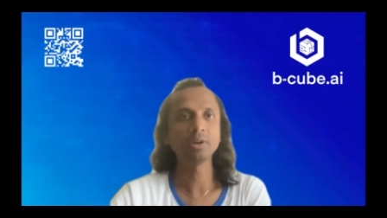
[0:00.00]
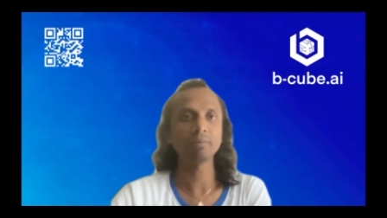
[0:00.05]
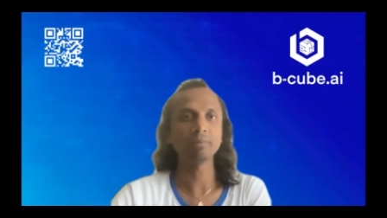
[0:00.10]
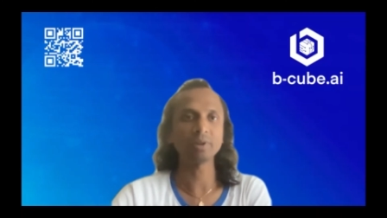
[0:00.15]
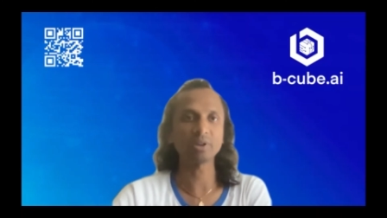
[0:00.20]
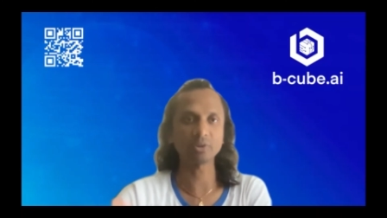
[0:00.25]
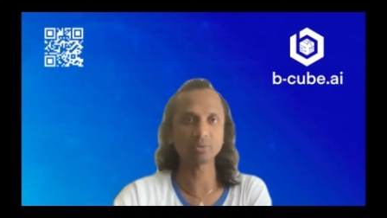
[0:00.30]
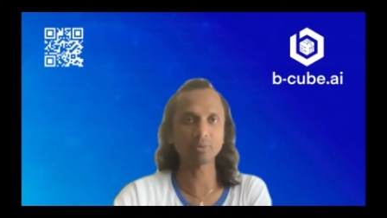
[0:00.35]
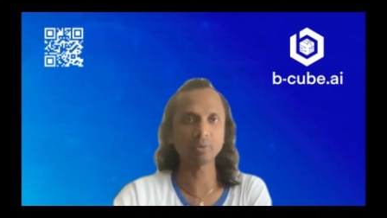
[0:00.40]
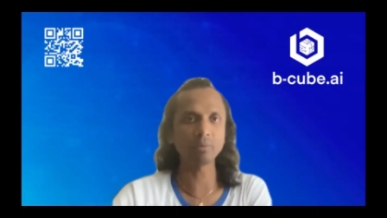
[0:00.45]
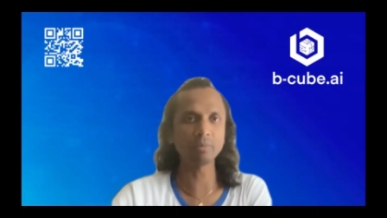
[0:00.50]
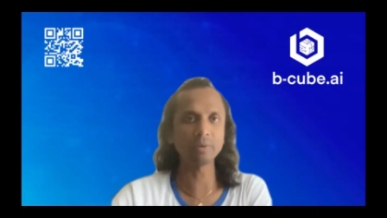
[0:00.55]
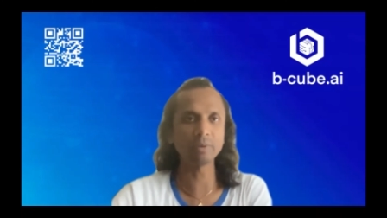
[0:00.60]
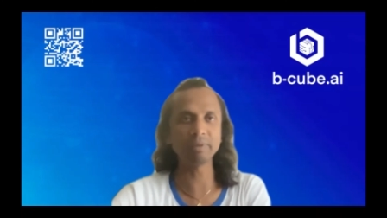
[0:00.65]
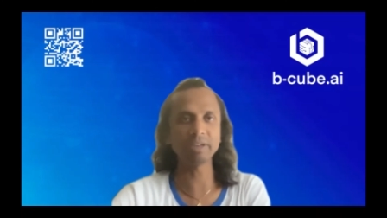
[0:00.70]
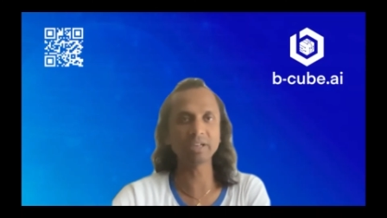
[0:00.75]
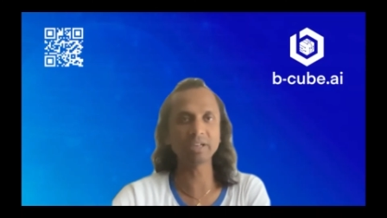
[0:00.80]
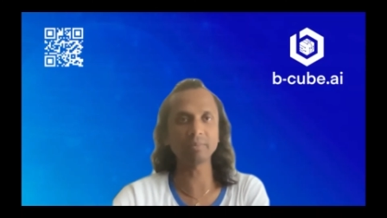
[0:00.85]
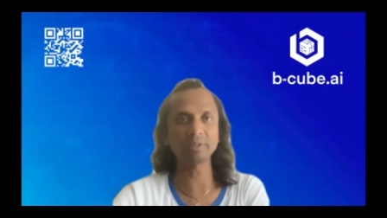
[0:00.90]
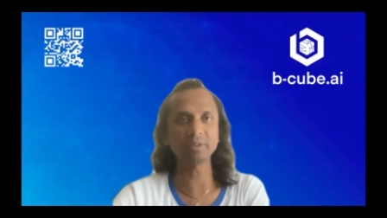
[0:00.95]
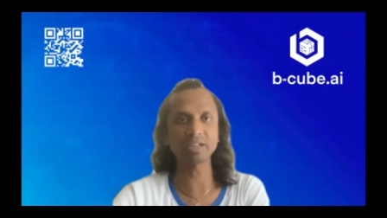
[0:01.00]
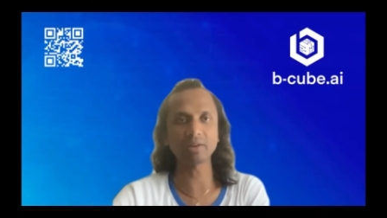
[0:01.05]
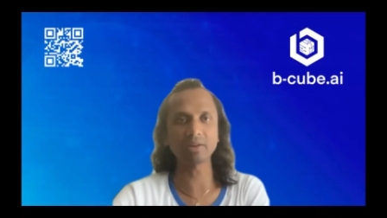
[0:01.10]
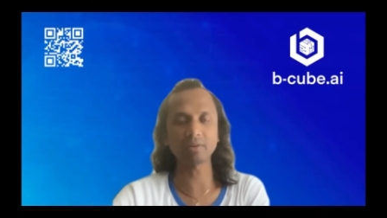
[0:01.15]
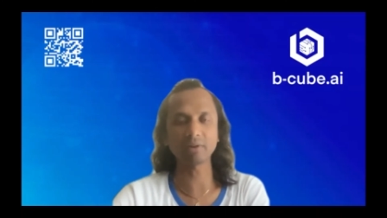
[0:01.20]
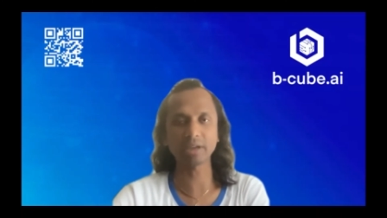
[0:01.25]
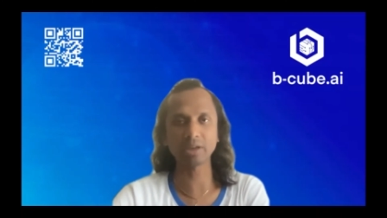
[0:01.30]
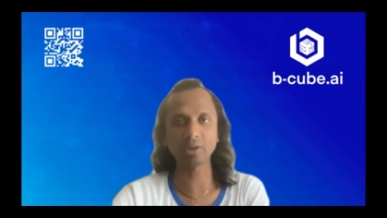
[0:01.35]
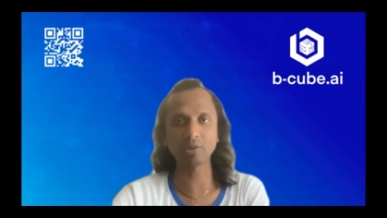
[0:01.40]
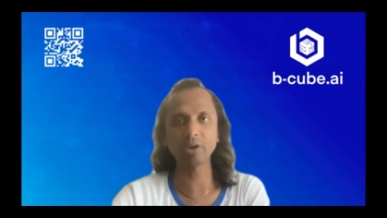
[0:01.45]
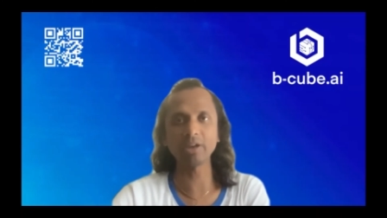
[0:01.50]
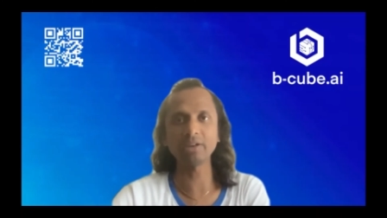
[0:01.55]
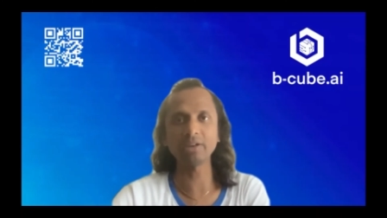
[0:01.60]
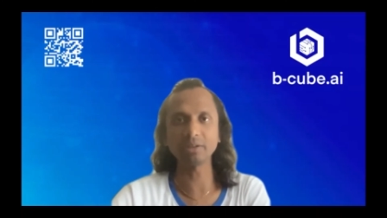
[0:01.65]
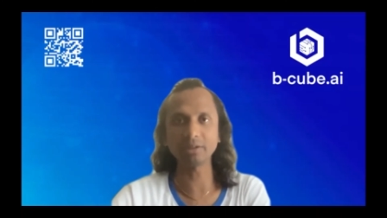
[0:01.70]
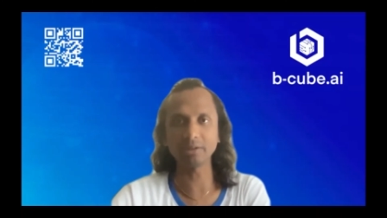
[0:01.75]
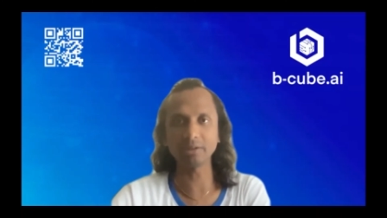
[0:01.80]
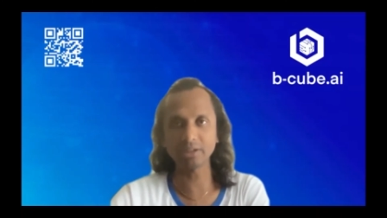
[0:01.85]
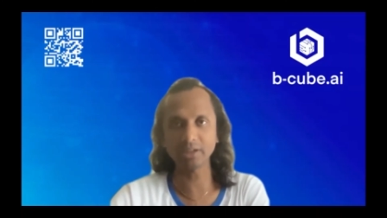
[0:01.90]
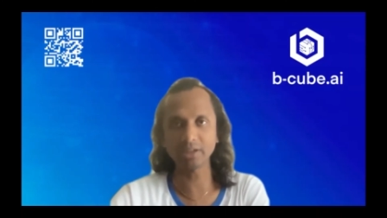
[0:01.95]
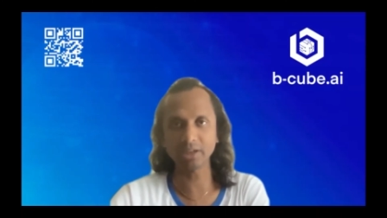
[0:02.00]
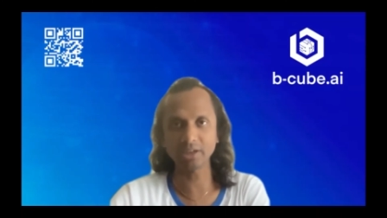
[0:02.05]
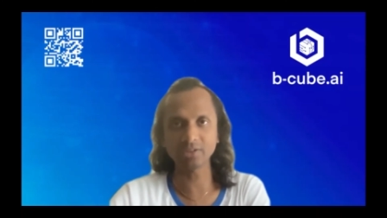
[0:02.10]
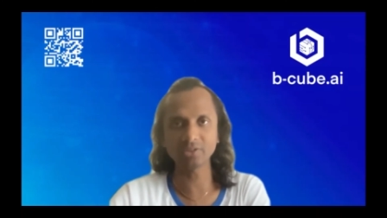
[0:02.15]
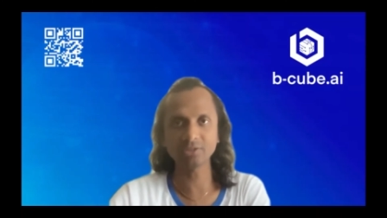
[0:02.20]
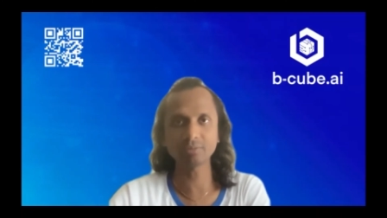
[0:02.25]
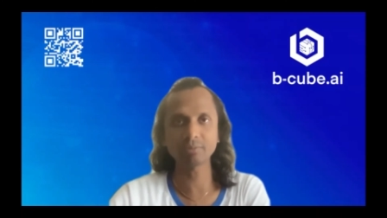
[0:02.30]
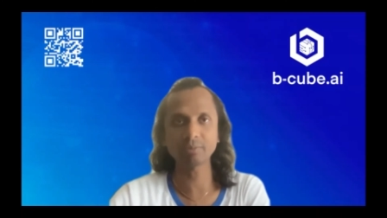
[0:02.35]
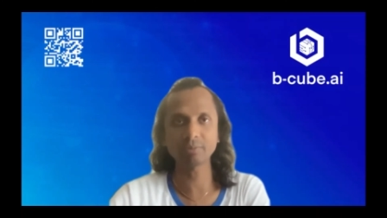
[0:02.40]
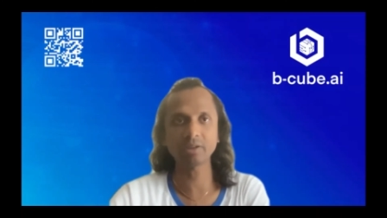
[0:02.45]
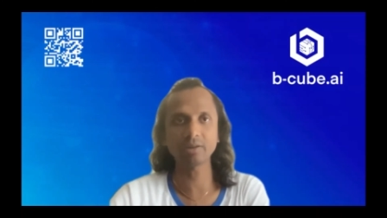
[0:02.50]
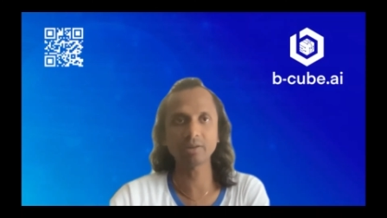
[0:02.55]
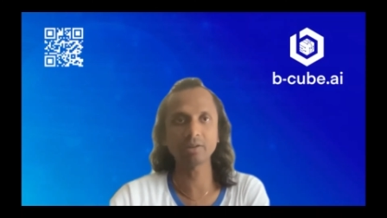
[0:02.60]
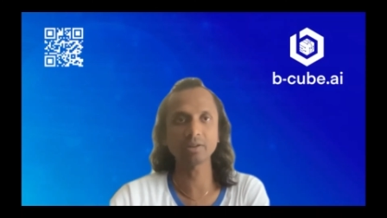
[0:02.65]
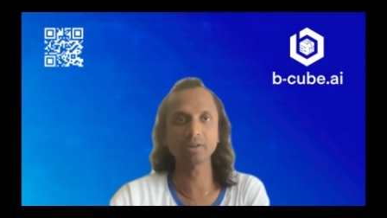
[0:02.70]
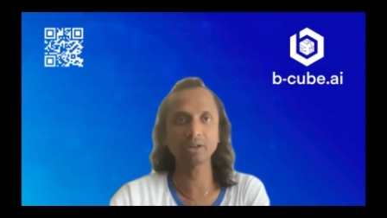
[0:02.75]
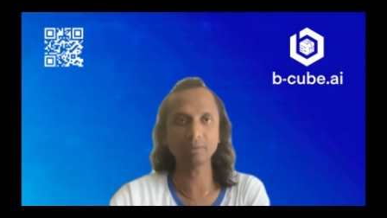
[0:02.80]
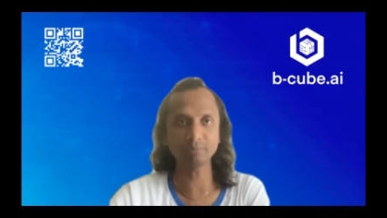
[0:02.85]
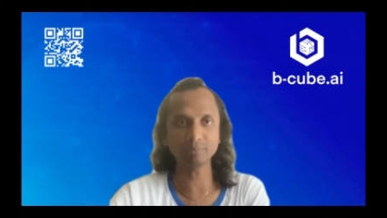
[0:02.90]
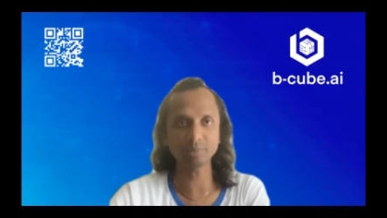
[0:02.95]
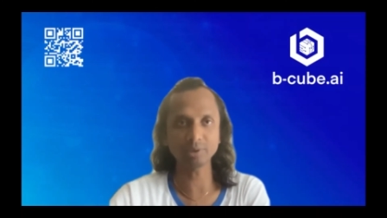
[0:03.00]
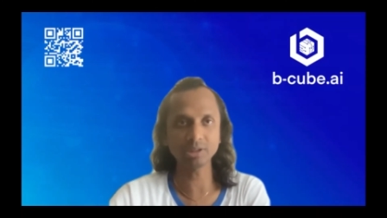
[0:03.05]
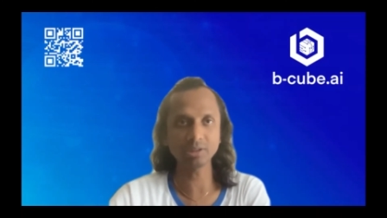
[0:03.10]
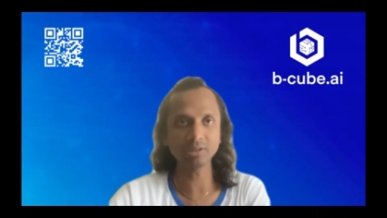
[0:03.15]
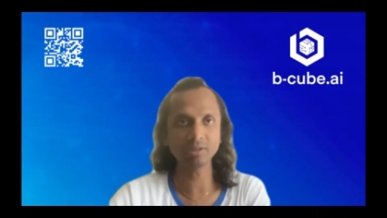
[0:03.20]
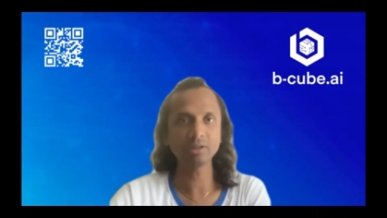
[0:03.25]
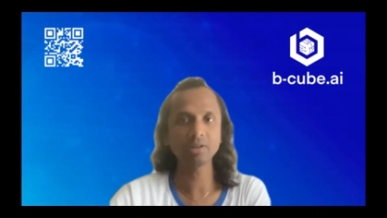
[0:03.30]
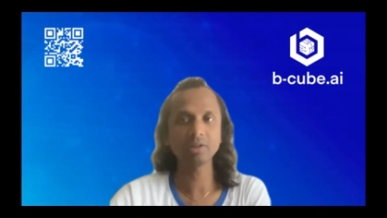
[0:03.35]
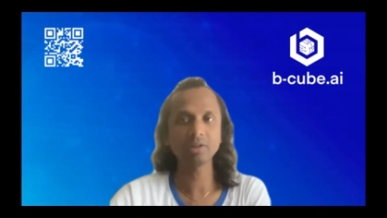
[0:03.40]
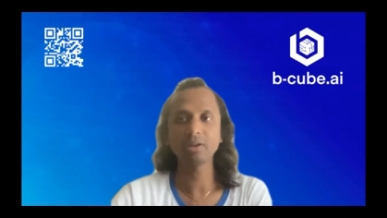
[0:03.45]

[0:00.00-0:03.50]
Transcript: because we'll be becoming a regulated DASP company,